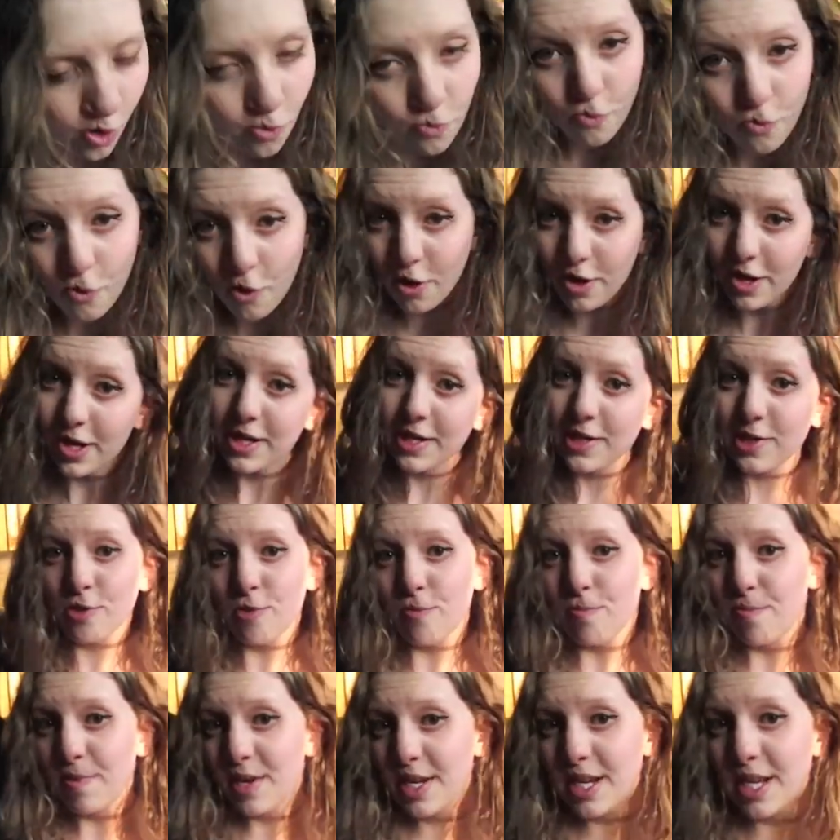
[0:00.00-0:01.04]
What is your
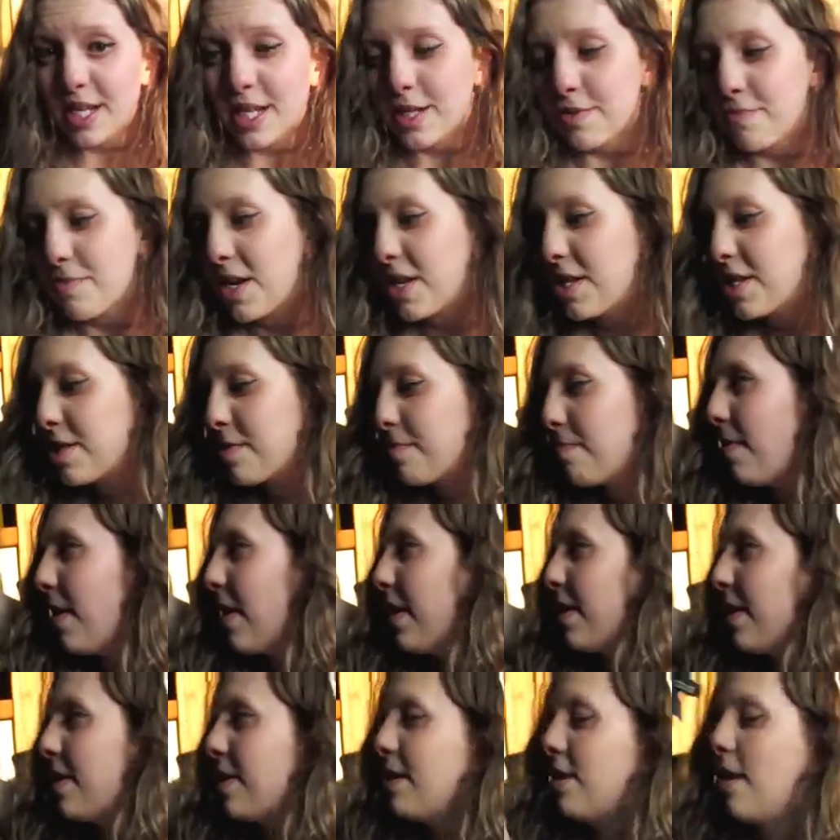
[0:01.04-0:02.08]
biggest waste of
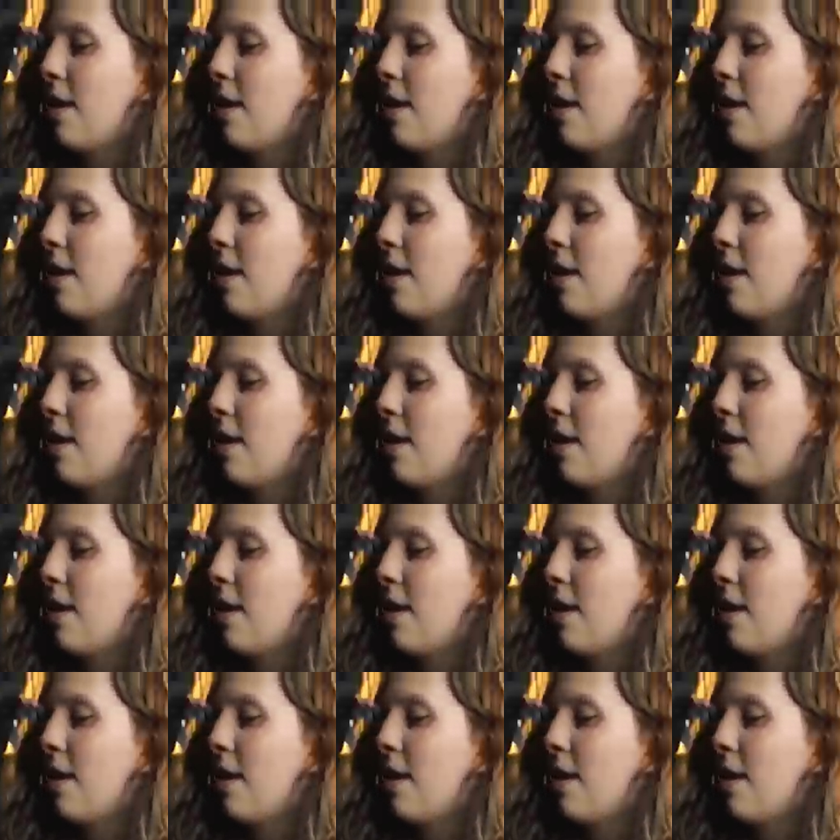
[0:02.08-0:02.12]
money?